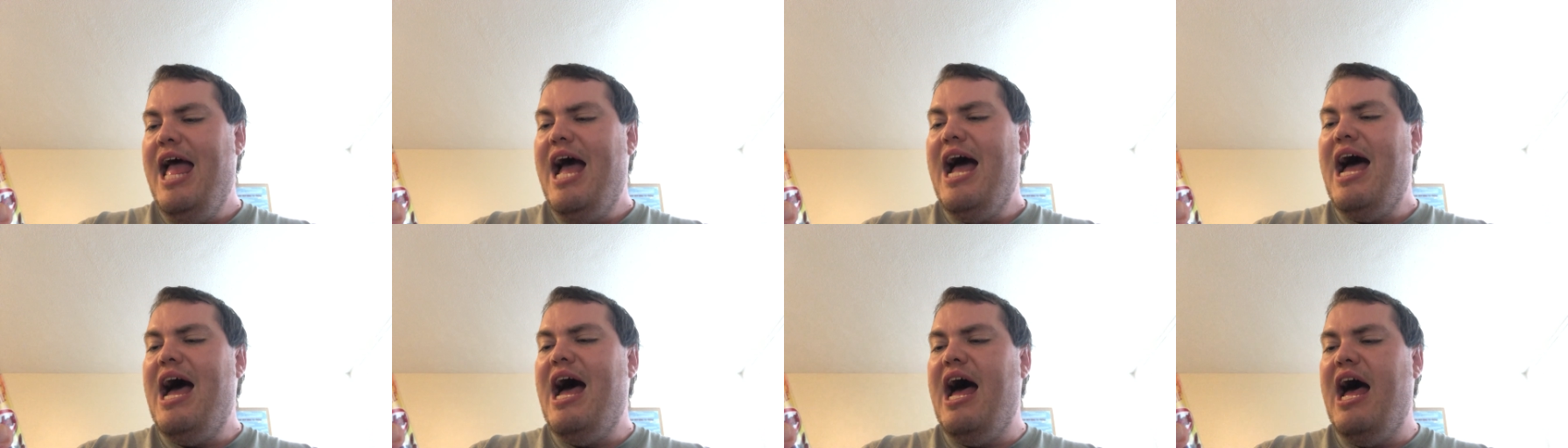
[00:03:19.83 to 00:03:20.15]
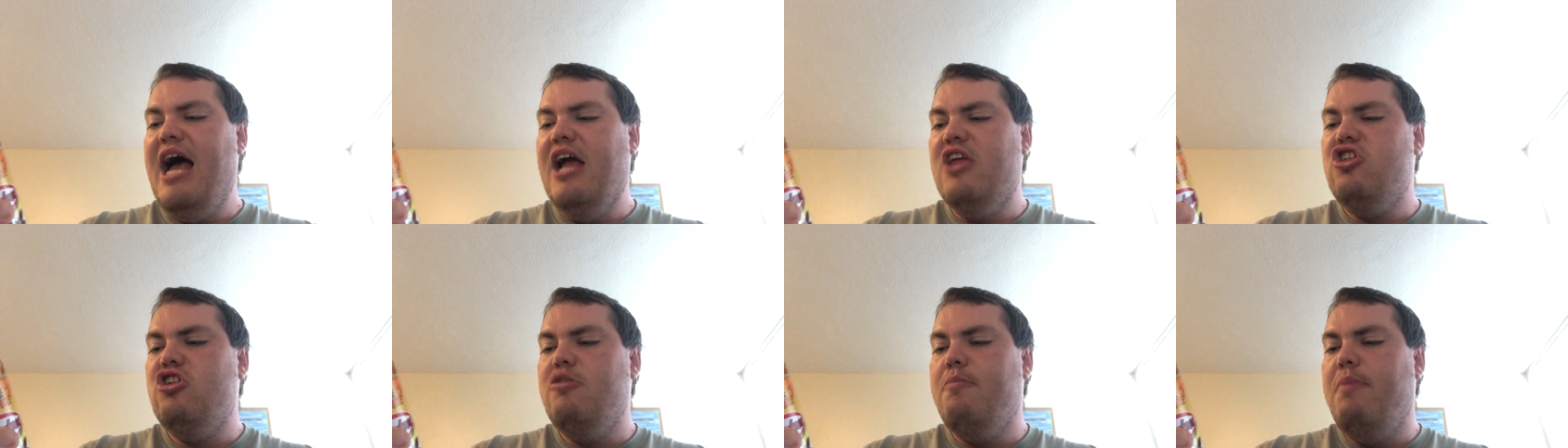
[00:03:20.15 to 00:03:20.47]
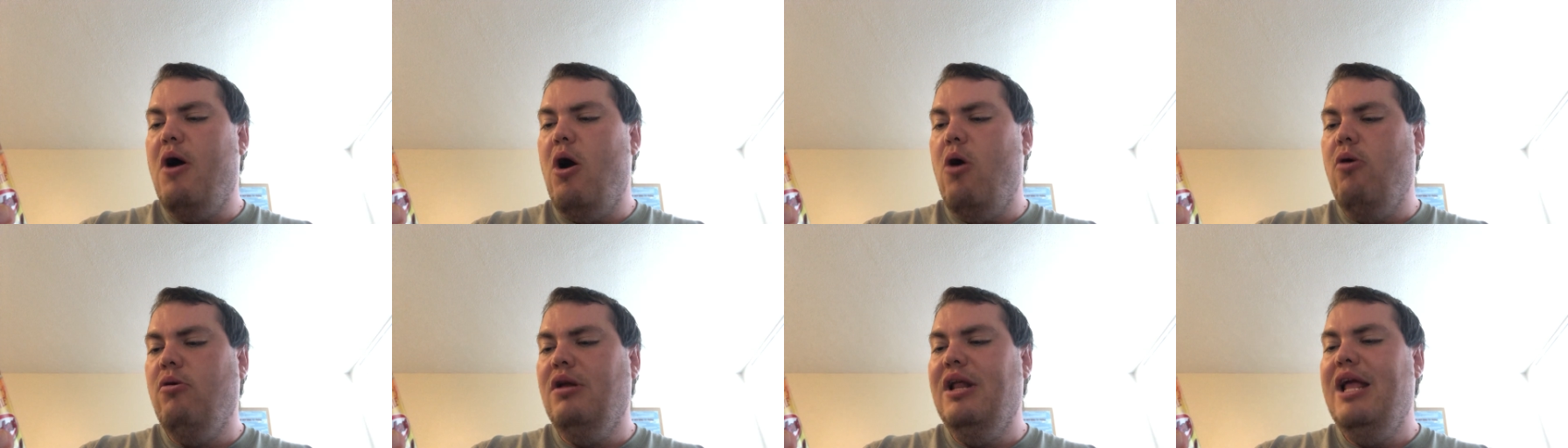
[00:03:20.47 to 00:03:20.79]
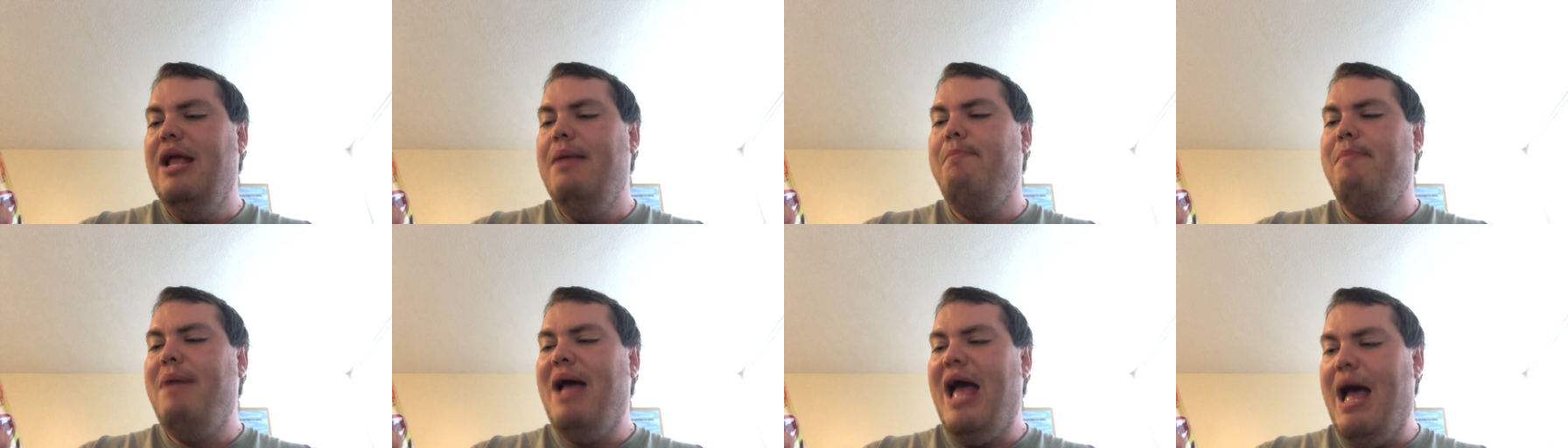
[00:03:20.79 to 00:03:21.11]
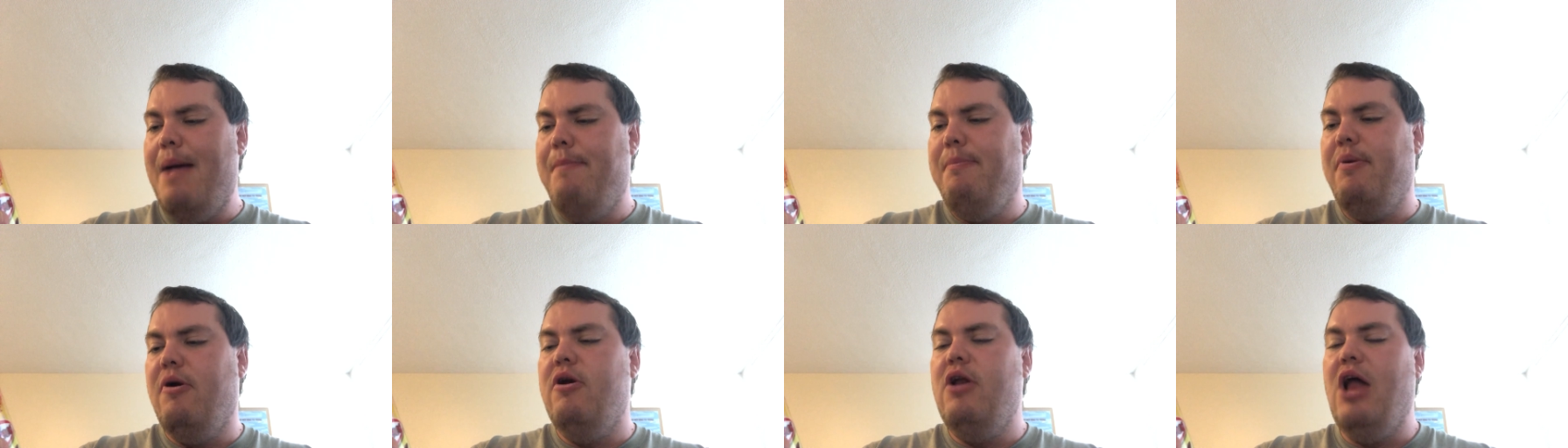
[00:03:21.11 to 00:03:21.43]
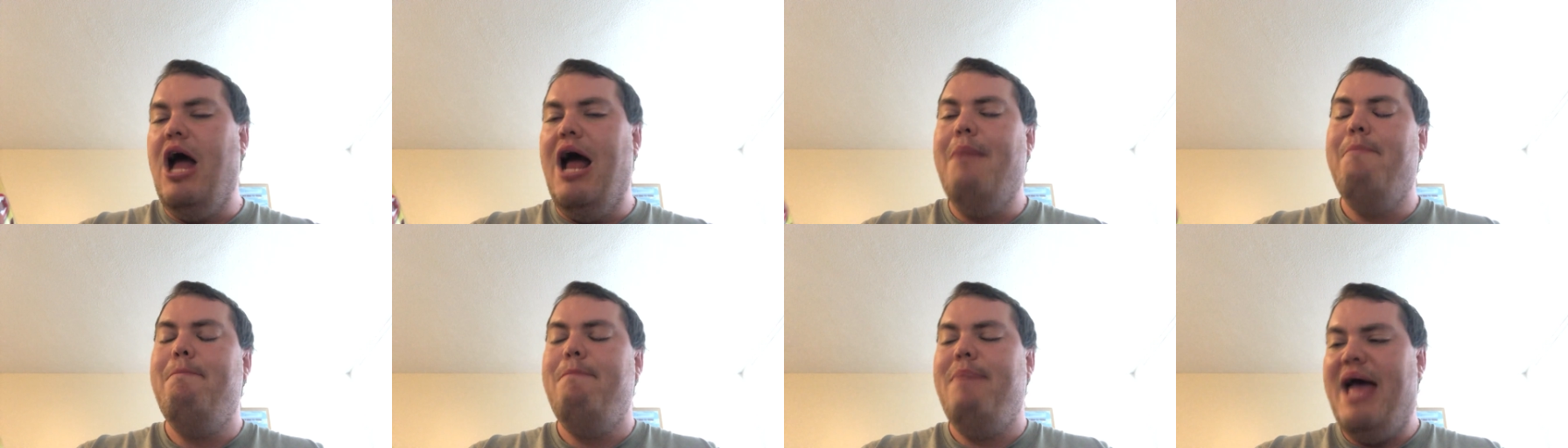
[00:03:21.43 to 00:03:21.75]
uh, chipotle pepper,
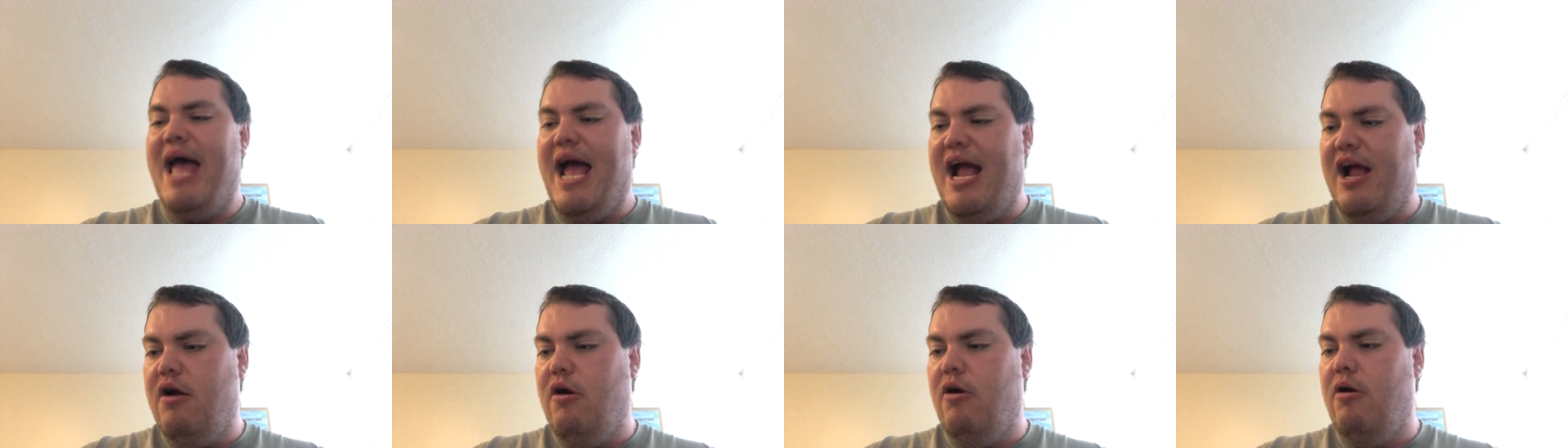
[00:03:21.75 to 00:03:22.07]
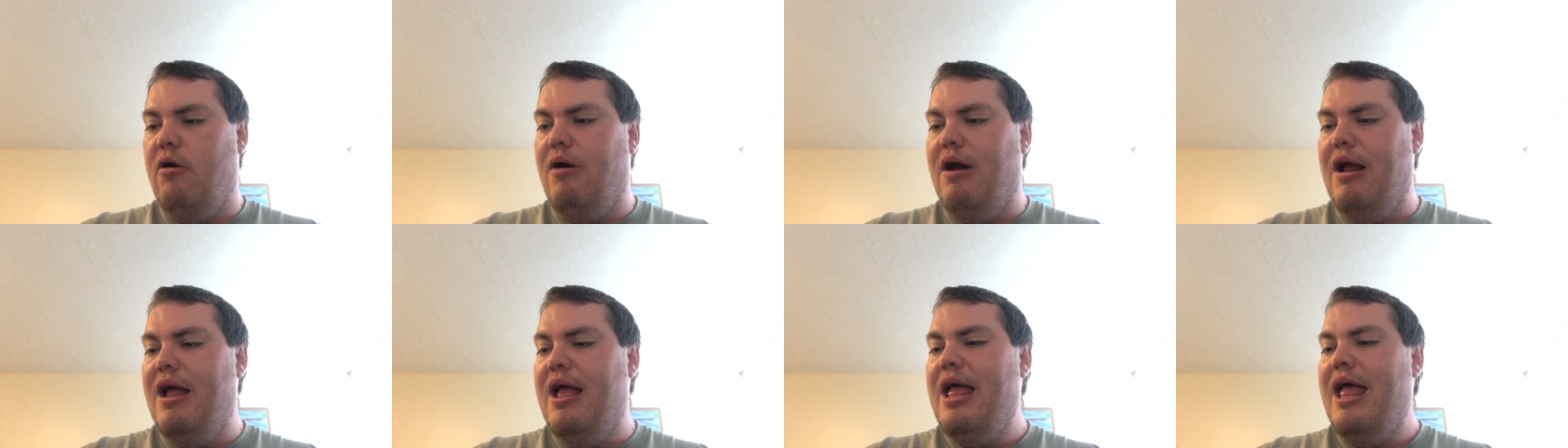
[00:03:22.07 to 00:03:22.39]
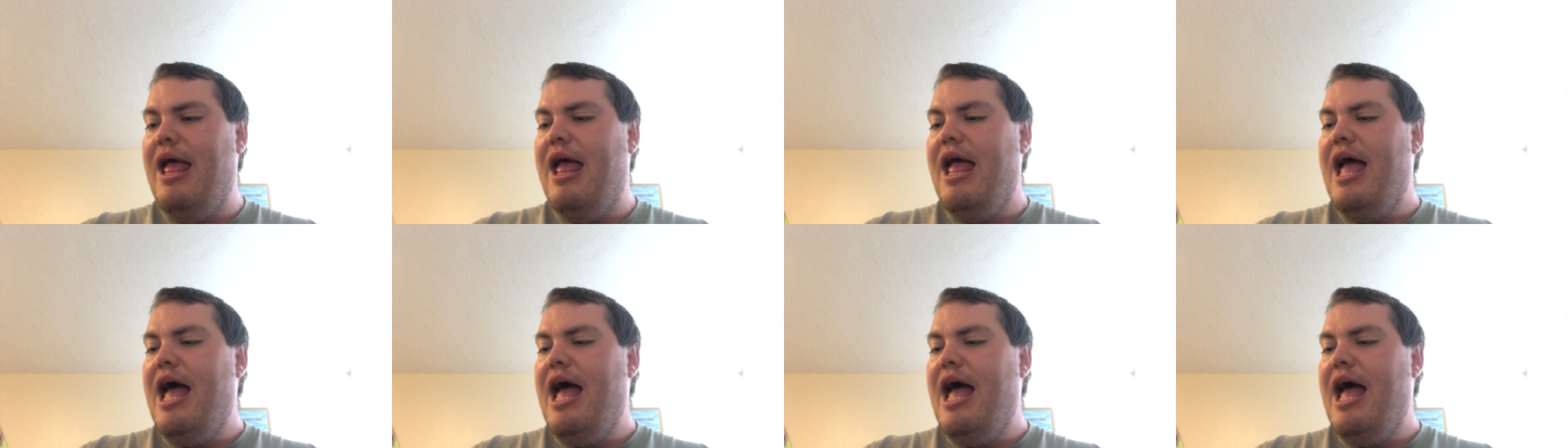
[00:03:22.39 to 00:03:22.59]
not pecker,